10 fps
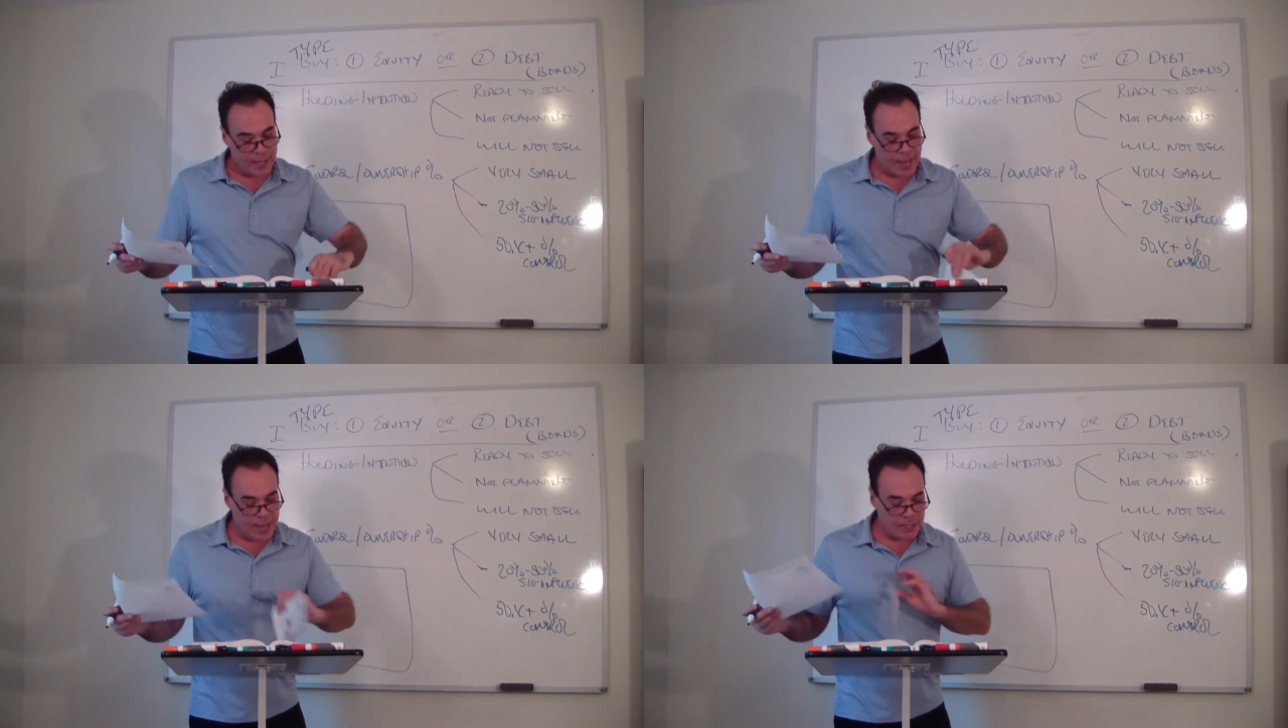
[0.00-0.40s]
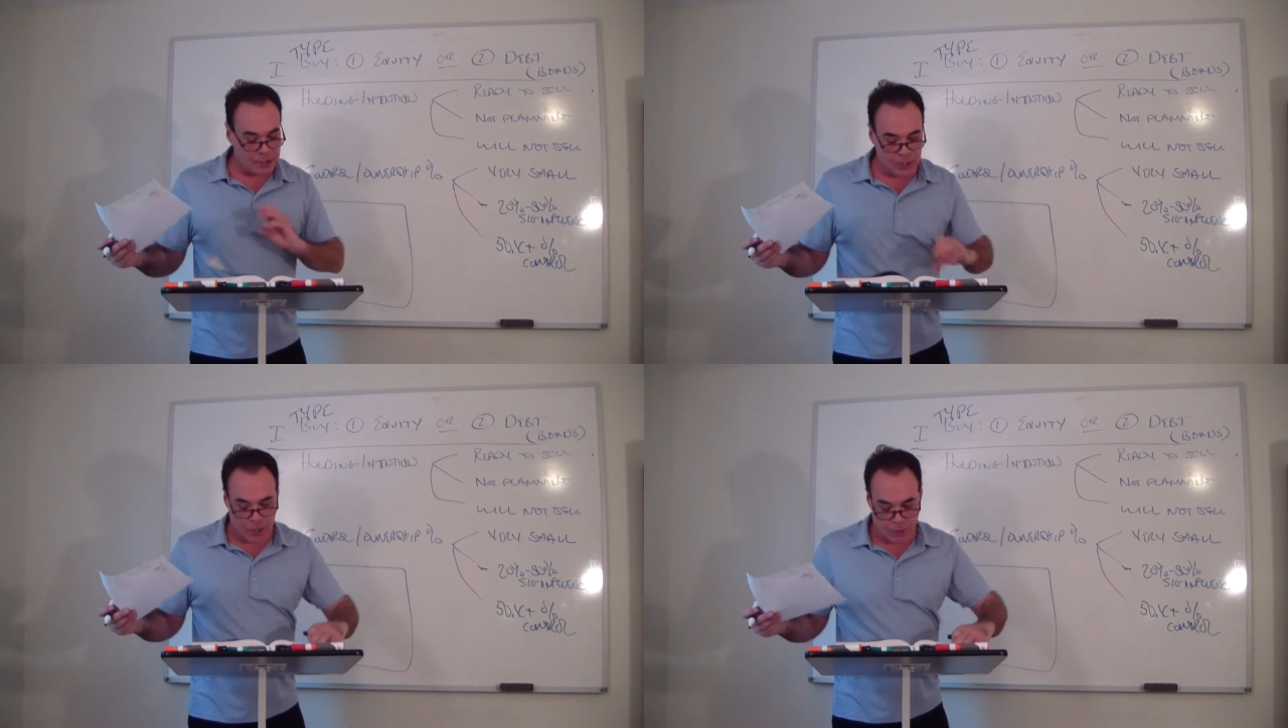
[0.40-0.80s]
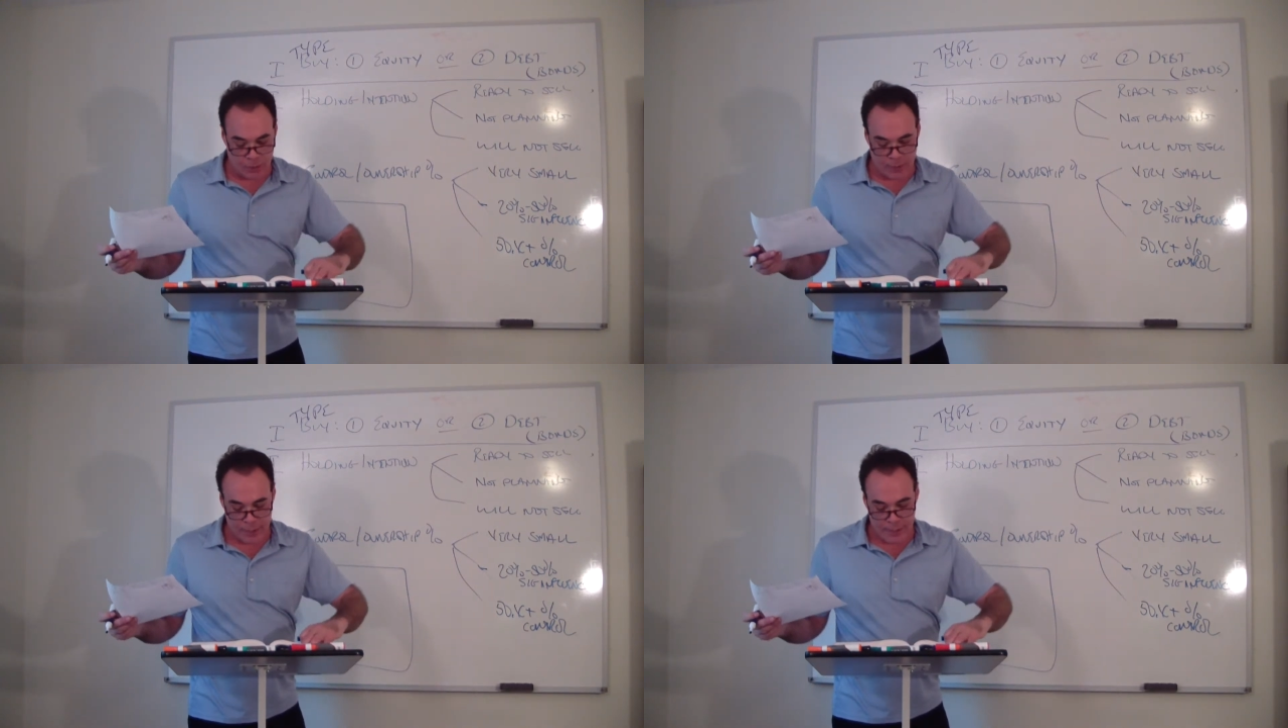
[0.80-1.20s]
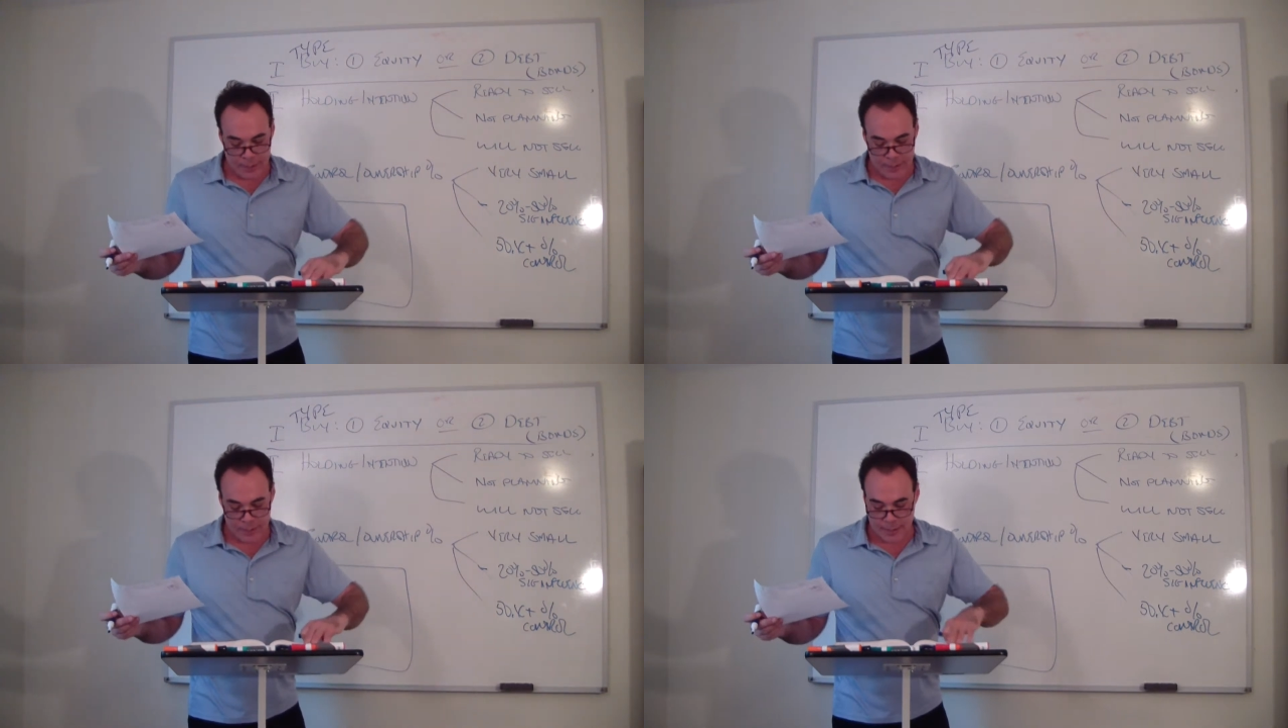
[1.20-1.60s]
And so,
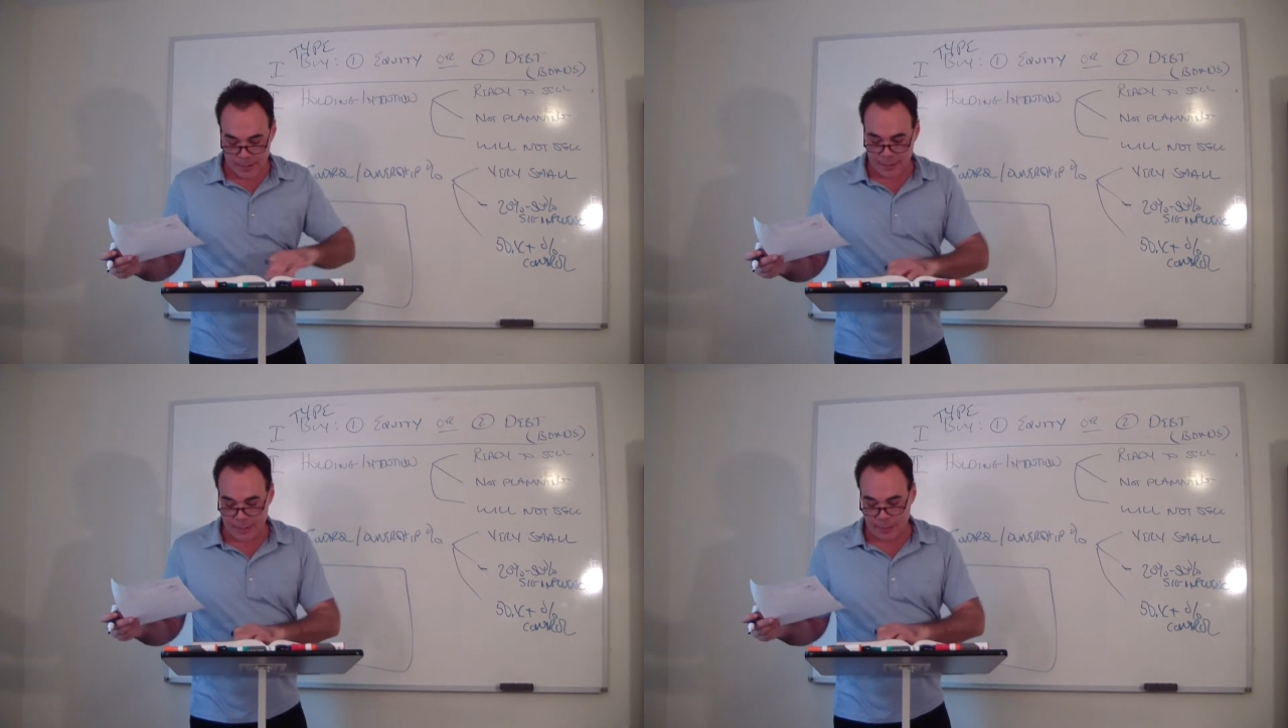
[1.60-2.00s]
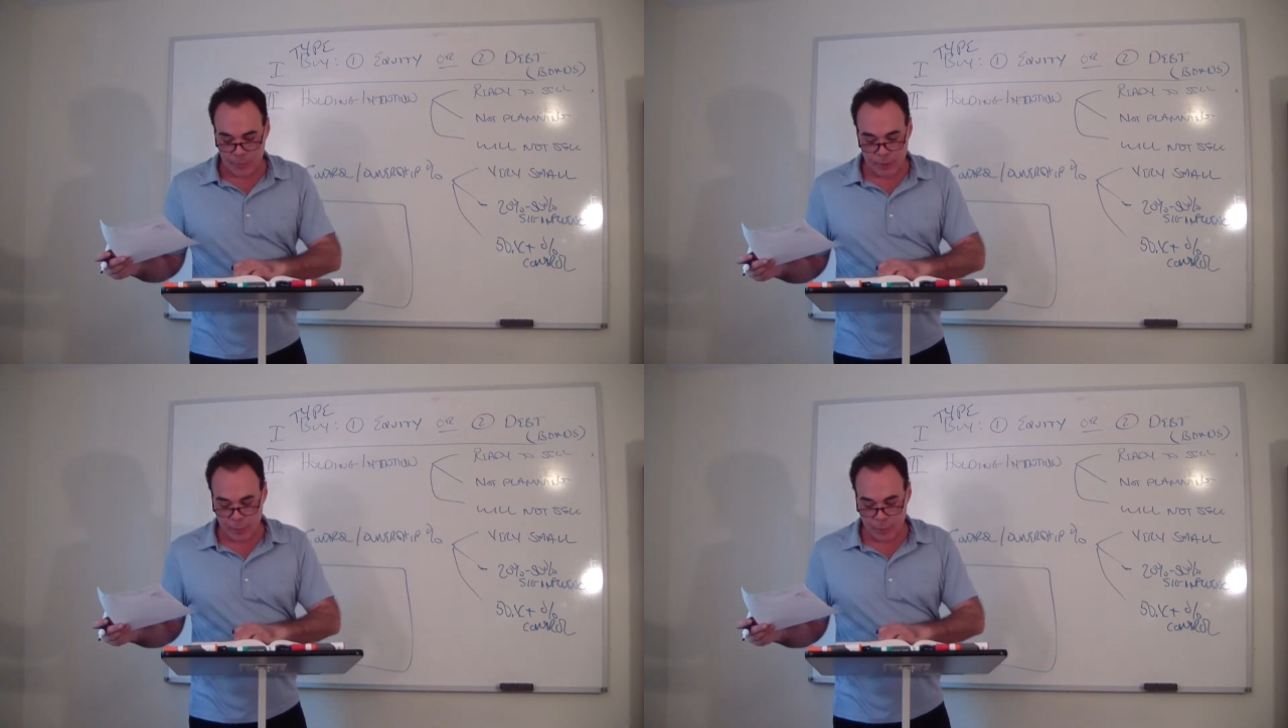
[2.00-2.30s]
I'm trying